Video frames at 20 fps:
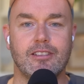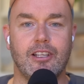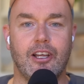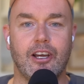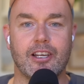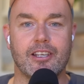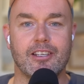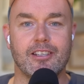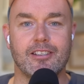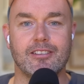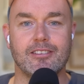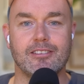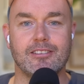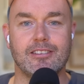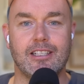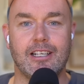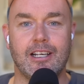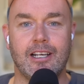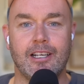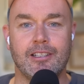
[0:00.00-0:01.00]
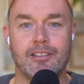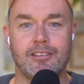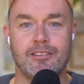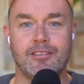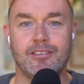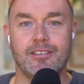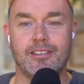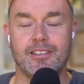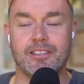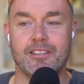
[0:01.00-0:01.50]
Like, I
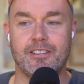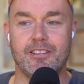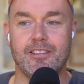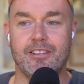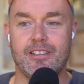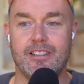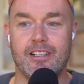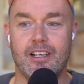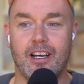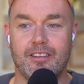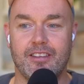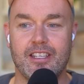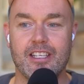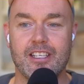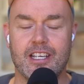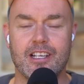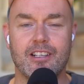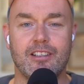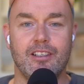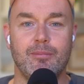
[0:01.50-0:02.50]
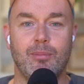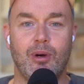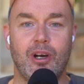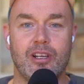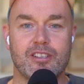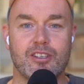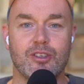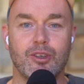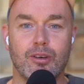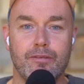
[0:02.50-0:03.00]
think England
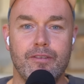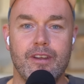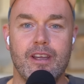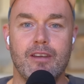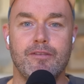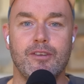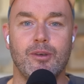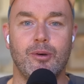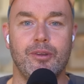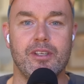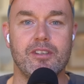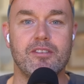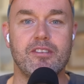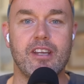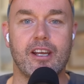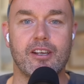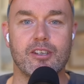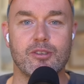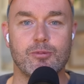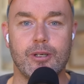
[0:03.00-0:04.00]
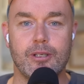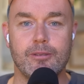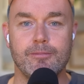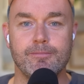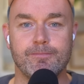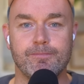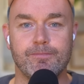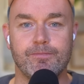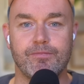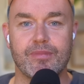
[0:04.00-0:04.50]
might score a fair few on this deck as well.